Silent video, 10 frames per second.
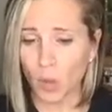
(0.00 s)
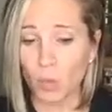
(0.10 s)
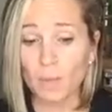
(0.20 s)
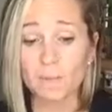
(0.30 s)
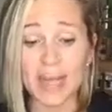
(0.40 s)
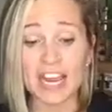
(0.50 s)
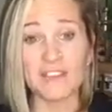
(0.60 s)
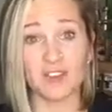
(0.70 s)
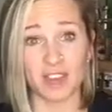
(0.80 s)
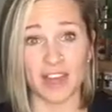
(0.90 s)
were
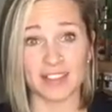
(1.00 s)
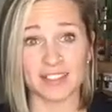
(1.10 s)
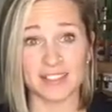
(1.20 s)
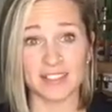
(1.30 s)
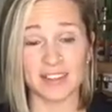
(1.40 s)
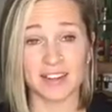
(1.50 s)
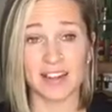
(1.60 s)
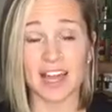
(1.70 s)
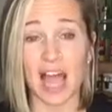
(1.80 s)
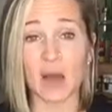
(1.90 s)
made for this.
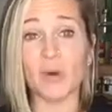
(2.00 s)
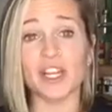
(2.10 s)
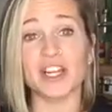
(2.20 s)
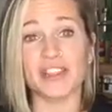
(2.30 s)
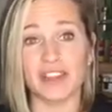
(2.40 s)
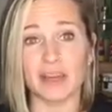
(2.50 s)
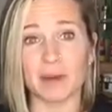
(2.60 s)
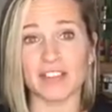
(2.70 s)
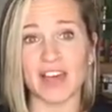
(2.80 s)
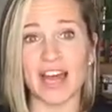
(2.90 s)
I want you to think
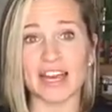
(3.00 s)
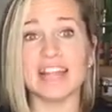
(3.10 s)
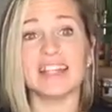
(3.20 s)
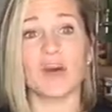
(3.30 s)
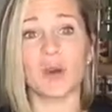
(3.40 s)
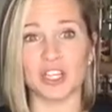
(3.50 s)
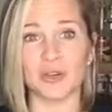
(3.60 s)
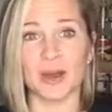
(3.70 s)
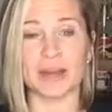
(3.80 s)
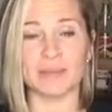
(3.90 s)
about that, and then I want you
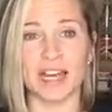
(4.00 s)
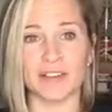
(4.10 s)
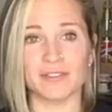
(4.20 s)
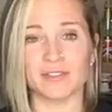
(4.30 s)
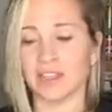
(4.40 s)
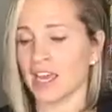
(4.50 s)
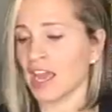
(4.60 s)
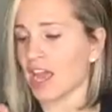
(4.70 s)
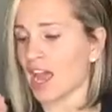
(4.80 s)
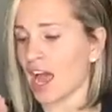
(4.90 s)
to write them down.
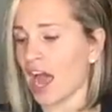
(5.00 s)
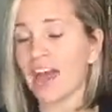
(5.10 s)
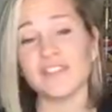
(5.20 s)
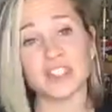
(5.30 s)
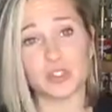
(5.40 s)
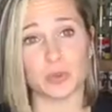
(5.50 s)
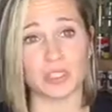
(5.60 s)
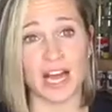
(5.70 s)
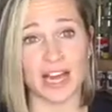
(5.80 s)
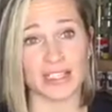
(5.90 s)
I
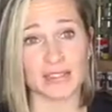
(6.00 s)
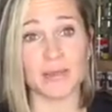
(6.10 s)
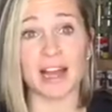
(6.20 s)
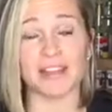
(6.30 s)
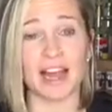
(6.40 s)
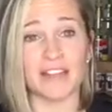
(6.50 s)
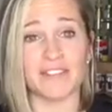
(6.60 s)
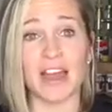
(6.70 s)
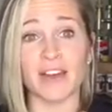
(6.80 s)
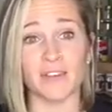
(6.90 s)
visualize my
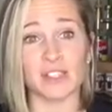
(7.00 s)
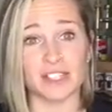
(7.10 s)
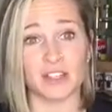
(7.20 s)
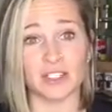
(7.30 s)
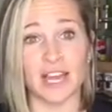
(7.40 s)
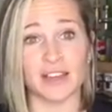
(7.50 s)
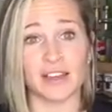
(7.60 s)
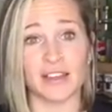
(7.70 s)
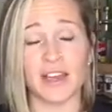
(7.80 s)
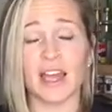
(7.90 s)
life every single day.
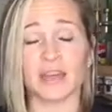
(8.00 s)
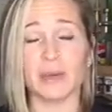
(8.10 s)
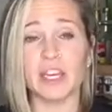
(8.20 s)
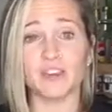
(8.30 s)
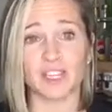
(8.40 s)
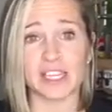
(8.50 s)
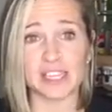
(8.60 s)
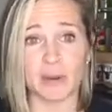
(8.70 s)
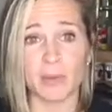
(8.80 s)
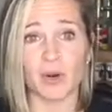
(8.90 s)
Let me give you an
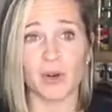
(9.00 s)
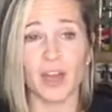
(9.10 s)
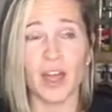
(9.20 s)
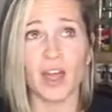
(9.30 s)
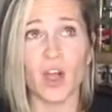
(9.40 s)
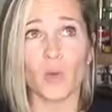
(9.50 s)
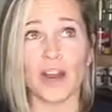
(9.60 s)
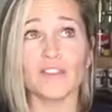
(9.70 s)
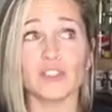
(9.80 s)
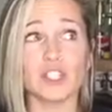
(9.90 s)
example.
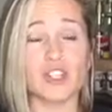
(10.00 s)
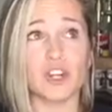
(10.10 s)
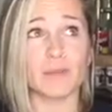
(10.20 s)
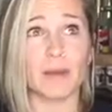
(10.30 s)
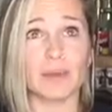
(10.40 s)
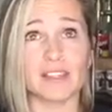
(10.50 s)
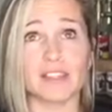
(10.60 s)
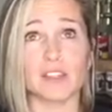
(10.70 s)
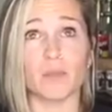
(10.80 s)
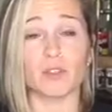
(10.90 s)
When I first started my
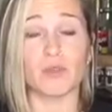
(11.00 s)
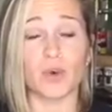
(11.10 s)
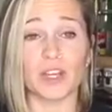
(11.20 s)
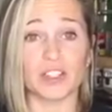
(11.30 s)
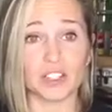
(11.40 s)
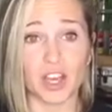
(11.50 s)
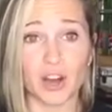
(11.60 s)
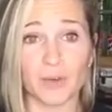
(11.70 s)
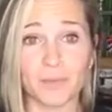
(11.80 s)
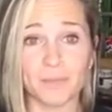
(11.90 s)
business almost 4 years
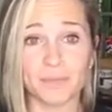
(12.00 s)
ago,